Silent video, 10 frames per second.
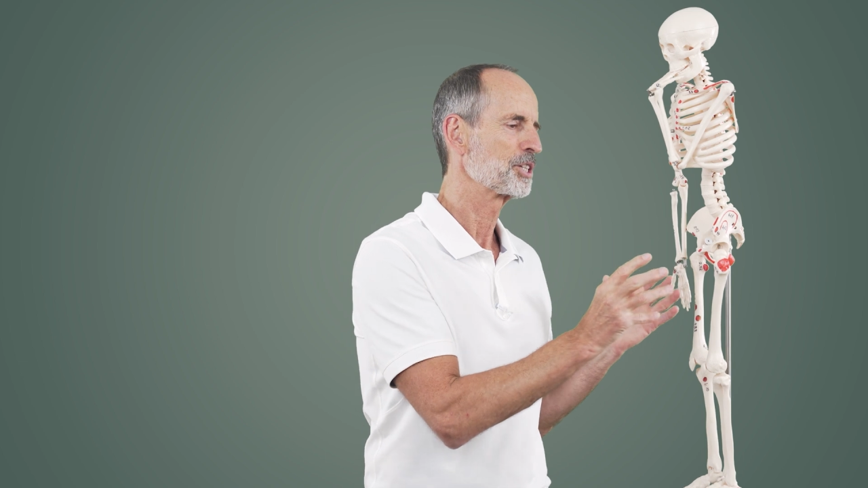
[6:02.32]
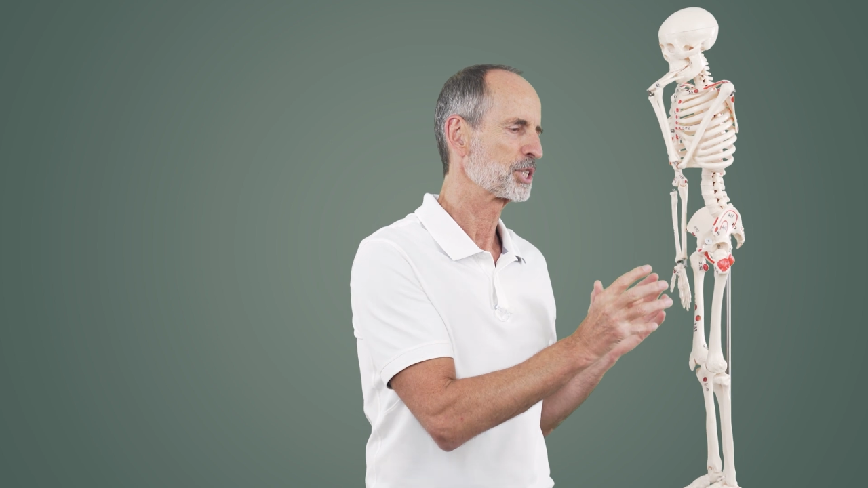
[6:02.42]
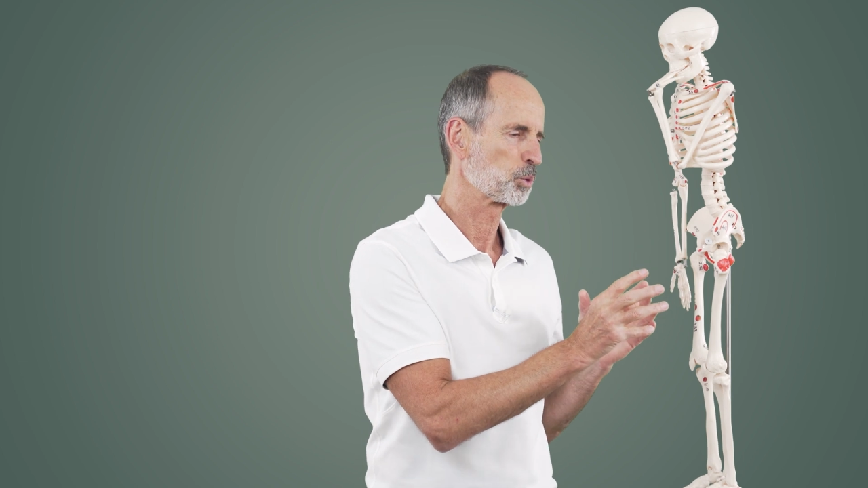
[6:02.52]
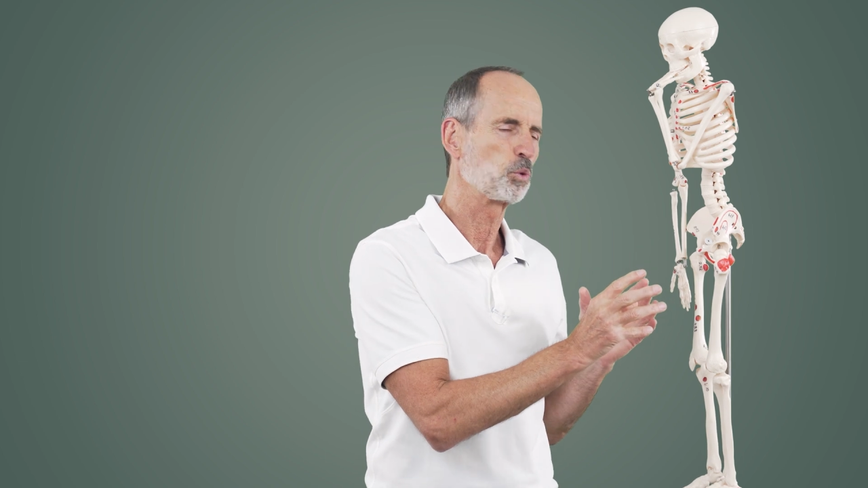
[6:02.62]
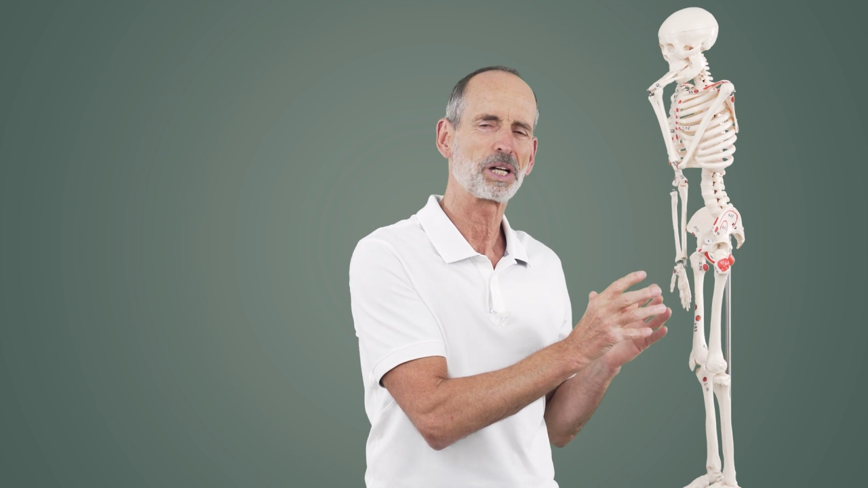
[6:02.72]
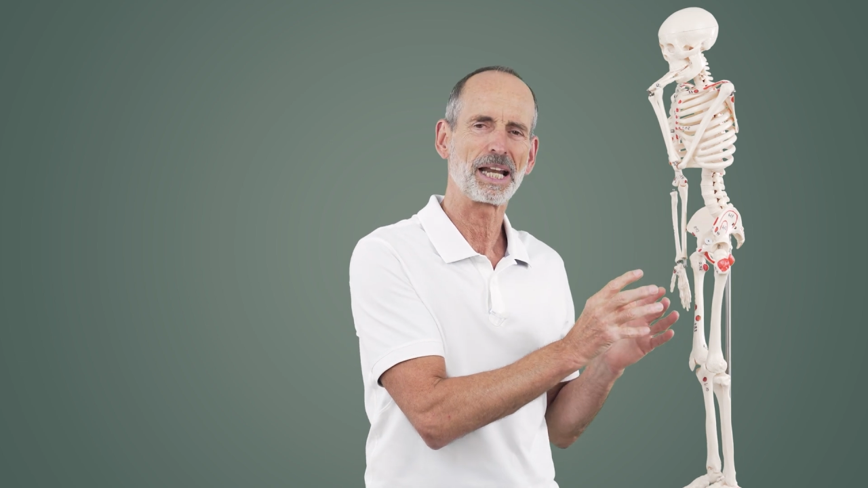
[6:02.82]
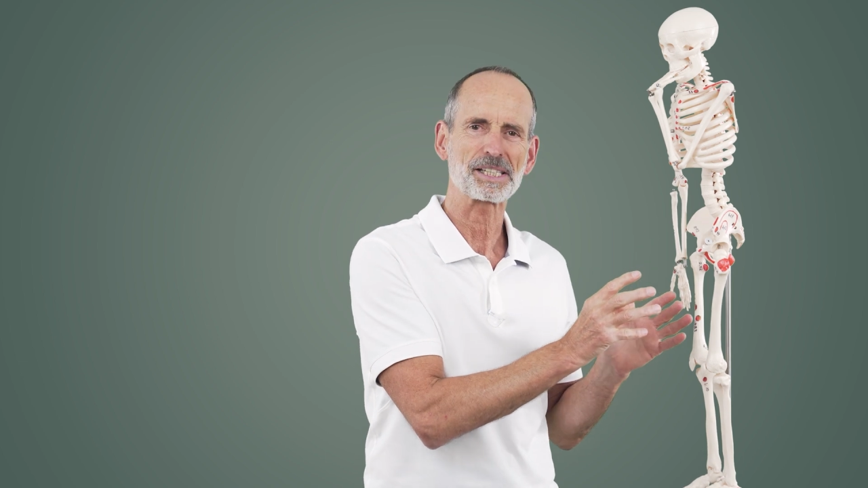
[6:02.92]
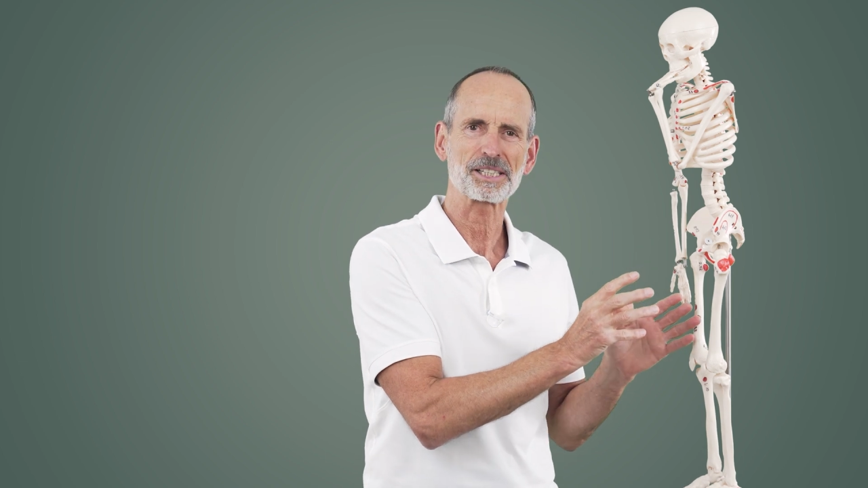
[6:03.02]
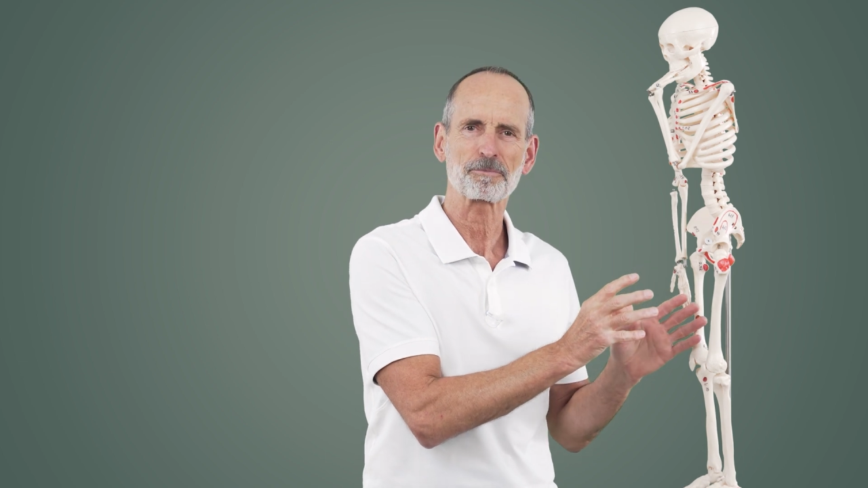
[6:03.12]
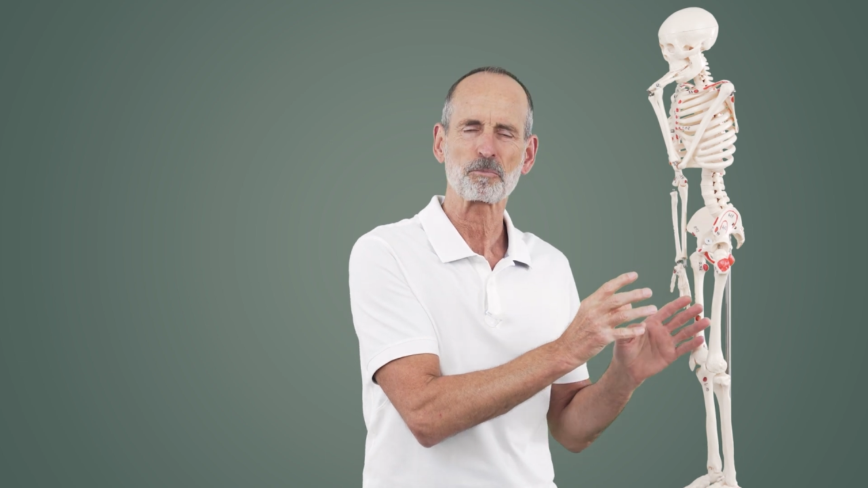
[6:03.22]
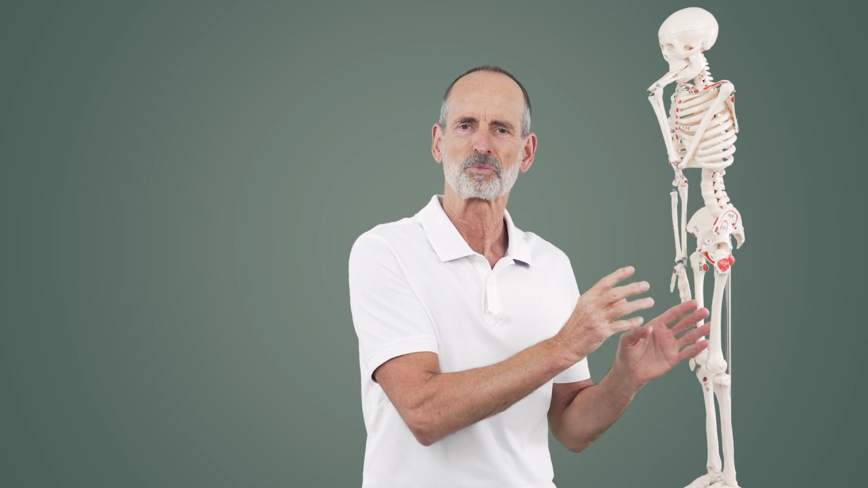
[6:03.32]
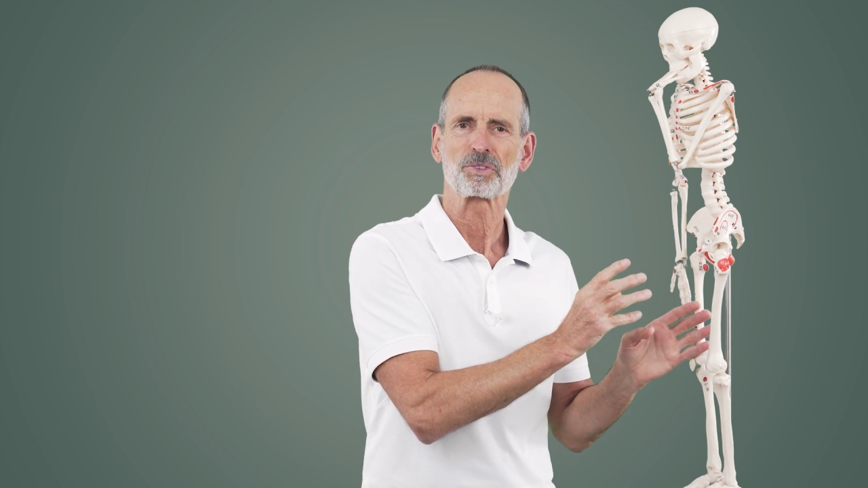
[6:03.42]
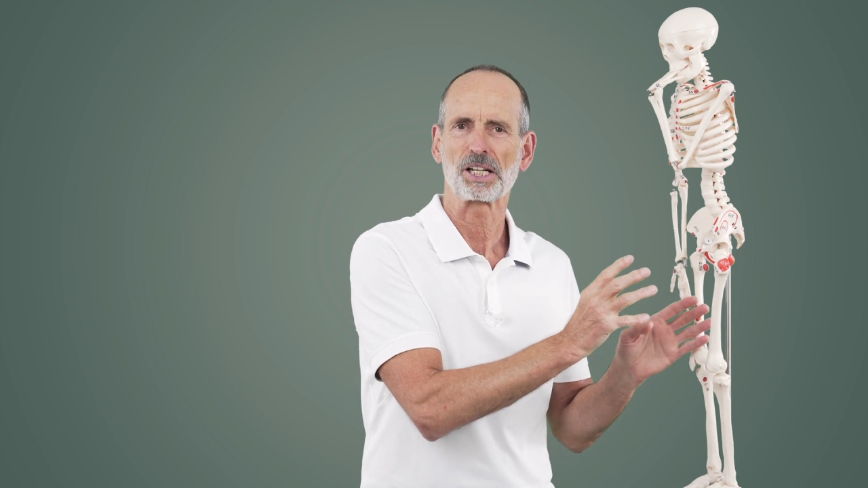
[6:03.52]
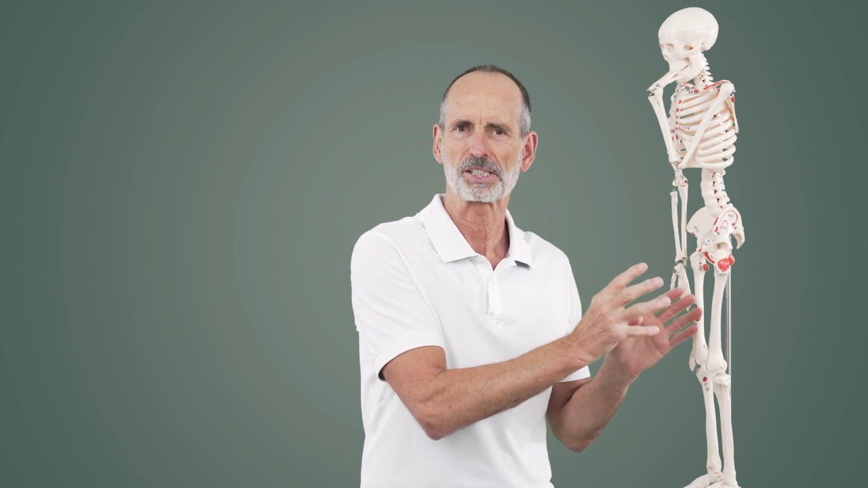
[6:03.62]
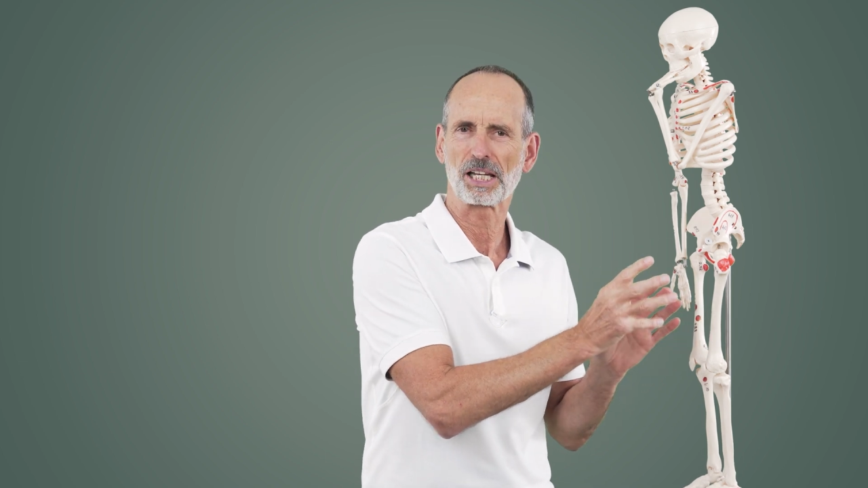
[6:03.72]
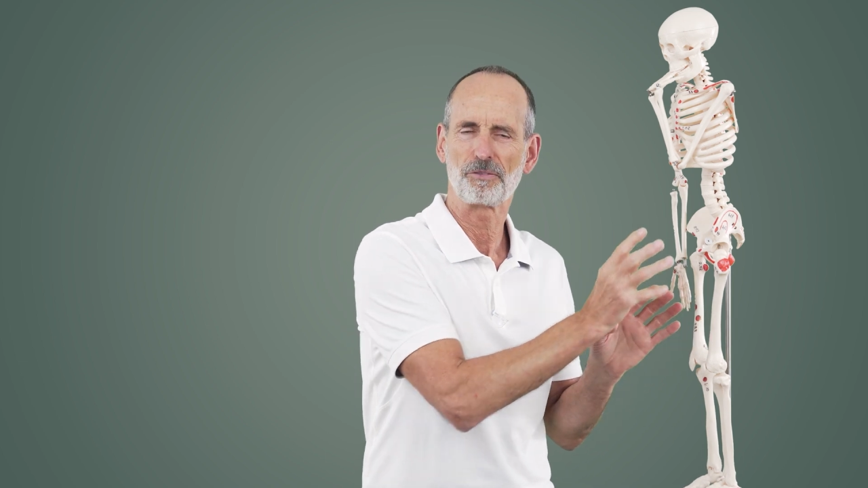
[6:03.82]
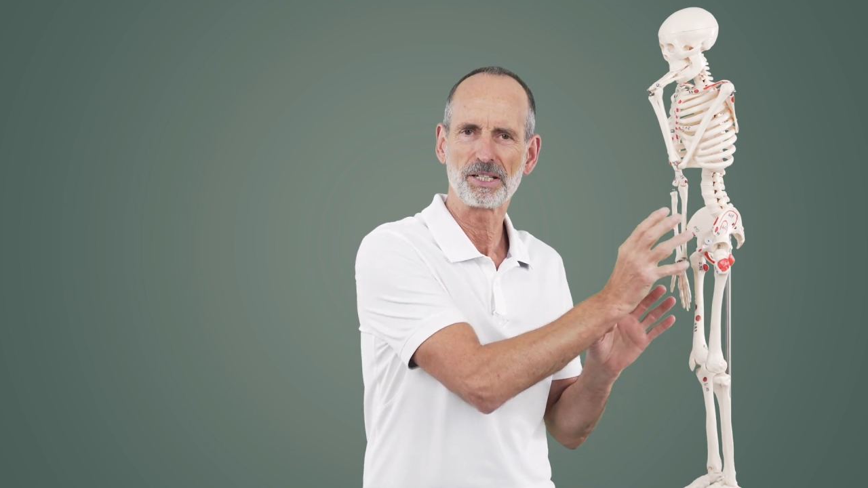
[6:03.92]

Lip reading: would have allowed angles that were